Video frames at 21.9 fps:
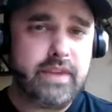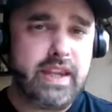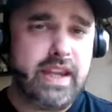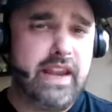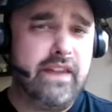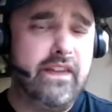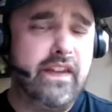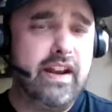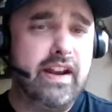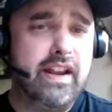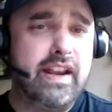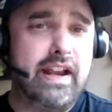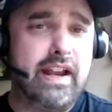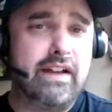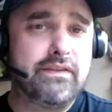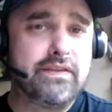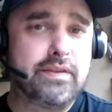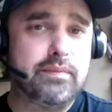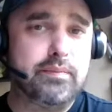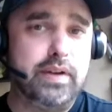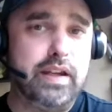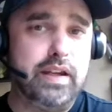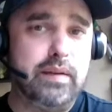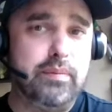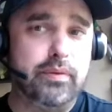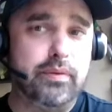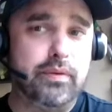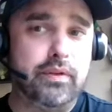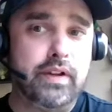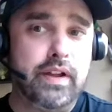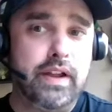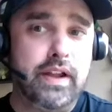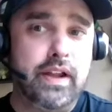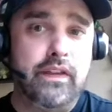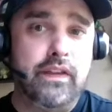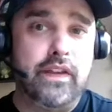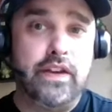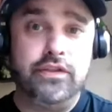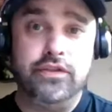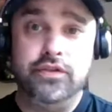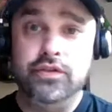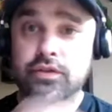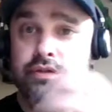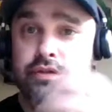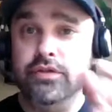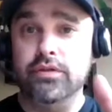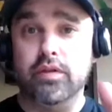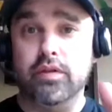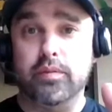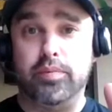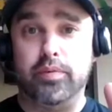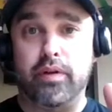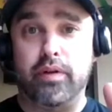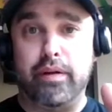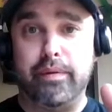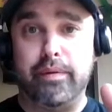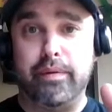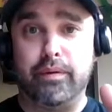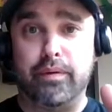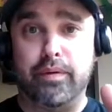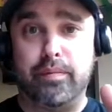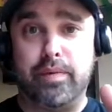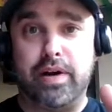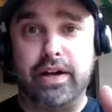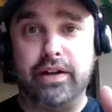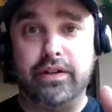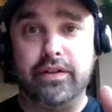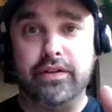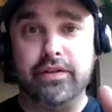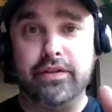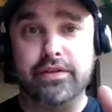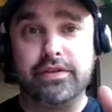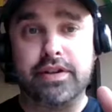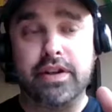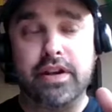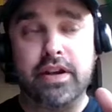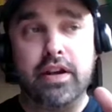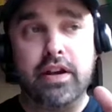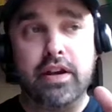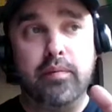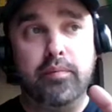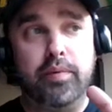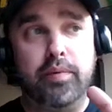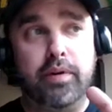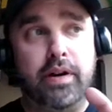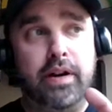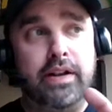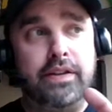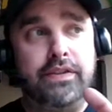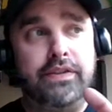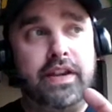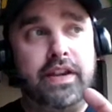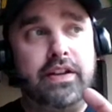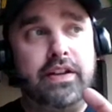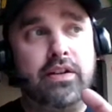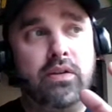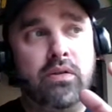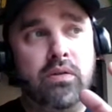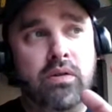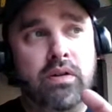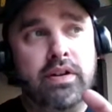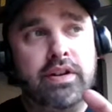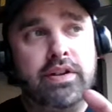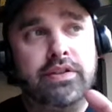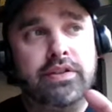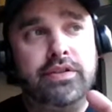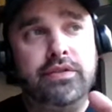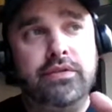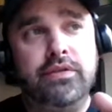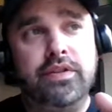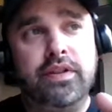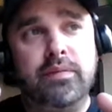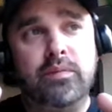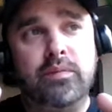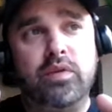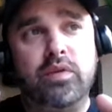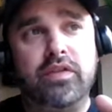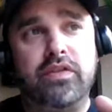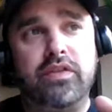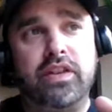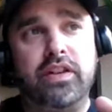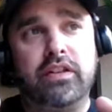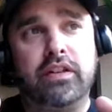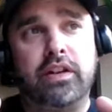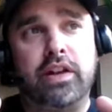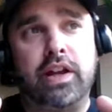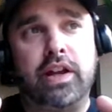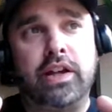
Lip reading: And then I have some people that do appointment reminders, but they don't want to do them within